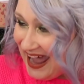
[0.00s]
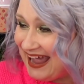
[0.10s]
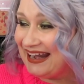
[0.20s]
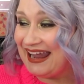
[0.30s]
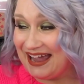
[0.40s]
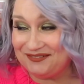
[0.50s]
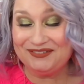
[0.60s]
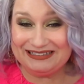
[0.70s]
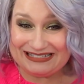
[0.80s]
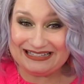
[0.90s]
And I have
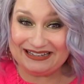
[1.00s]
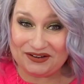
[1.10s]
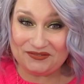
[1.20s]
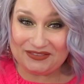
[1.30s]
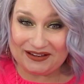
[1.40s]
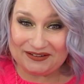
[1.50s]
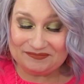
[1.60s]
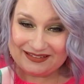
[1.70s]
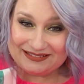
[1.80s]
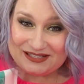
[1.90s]
one sitting over there.
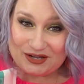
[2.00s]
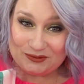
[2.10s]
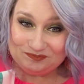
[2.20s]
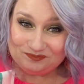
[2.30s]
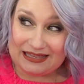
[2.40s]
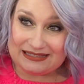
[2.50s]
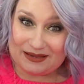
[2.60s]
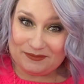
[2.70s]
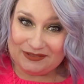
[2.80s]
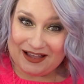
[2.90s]
So
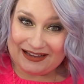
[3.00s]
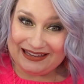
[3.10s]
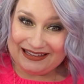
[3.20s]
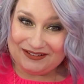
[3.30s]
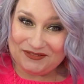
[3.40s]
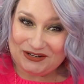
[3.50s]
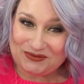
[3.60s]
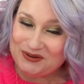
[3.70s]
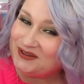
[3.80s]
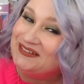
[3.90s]
some lucky
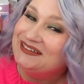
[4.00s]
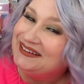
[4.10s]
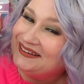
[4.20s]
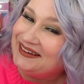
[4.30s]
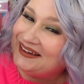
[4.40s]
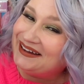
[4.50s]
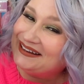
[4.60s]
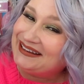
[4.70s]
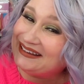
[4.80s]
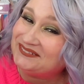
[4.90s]
individual on
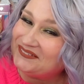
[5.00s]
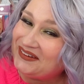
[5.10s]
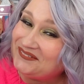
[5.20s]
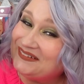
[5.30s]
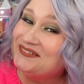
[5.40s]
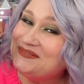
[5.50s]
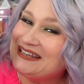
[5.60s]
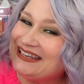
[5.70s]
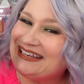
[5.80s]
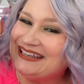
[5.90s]
a giveaway will be
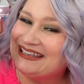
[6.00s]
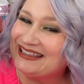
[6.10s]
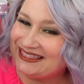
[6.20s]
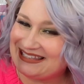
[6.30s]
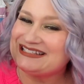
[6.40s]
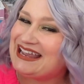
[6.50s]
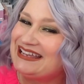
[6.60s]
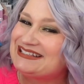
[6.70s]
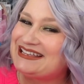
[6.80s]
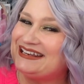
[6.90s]
getting this
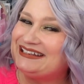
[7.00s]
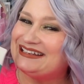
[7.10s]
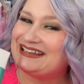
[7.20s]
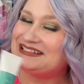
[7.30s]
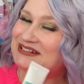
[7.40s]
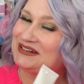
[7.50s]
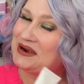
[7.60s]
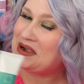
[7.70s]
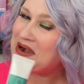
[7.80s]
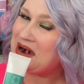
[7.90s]
hand sanitizer.